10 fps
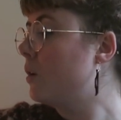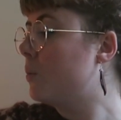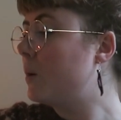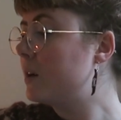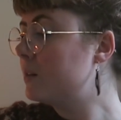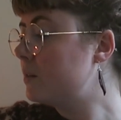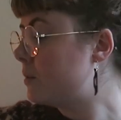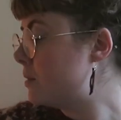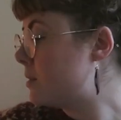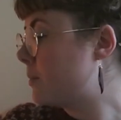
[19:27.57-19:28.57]
1
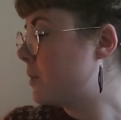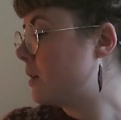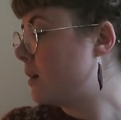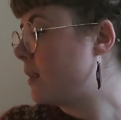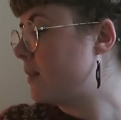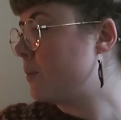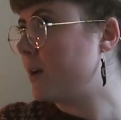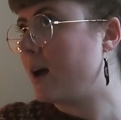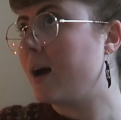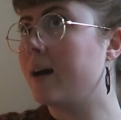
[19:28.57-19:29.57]
or something, and then we
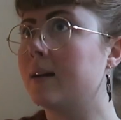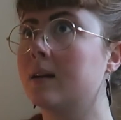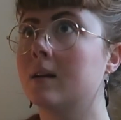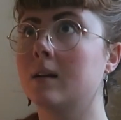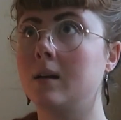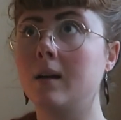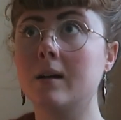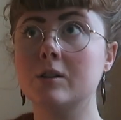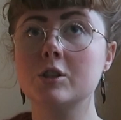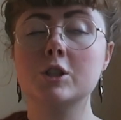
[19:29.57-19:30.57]
had
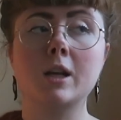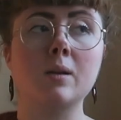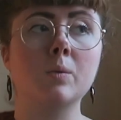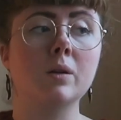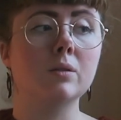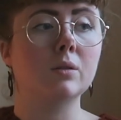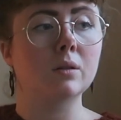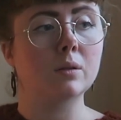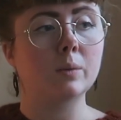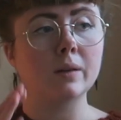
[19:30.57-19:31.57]
lunch at 1
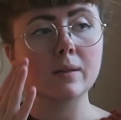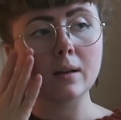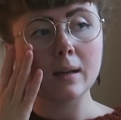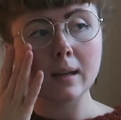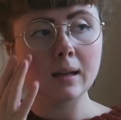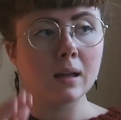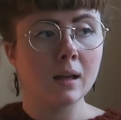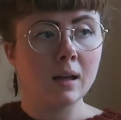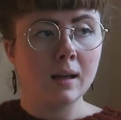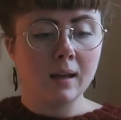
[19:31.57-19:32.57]
or 1:30,
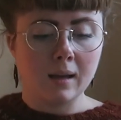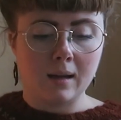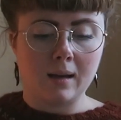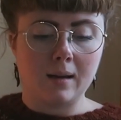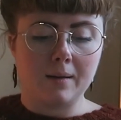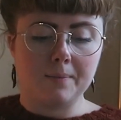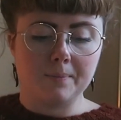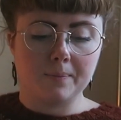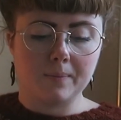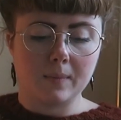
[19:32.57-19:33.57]

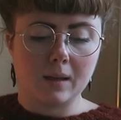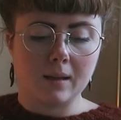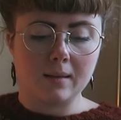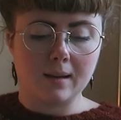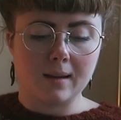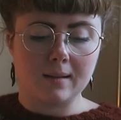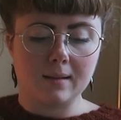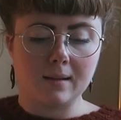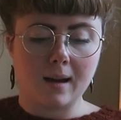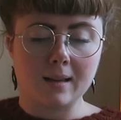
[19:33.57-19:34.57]
and
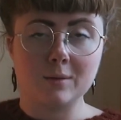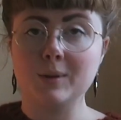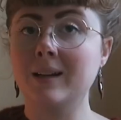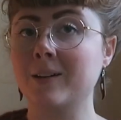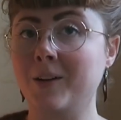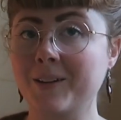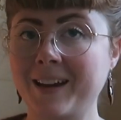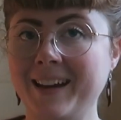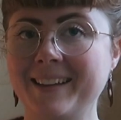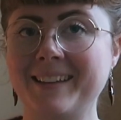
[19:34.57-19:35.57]
then at 3 o'clock
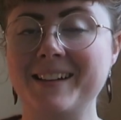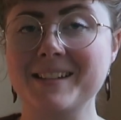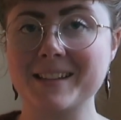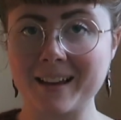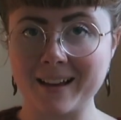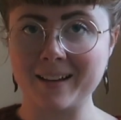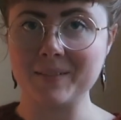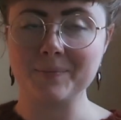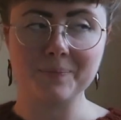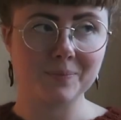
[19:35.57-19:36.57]
there's
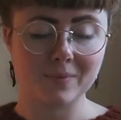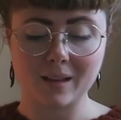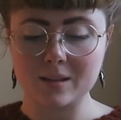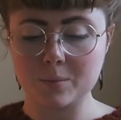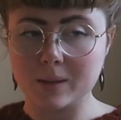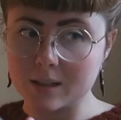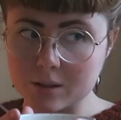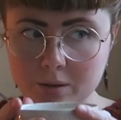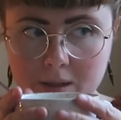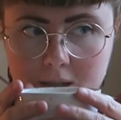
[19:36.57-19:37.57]
a
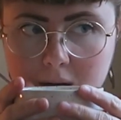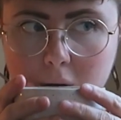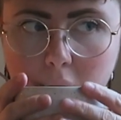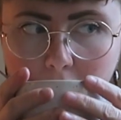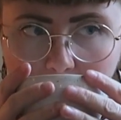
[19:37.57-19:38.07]
Swedish tradition.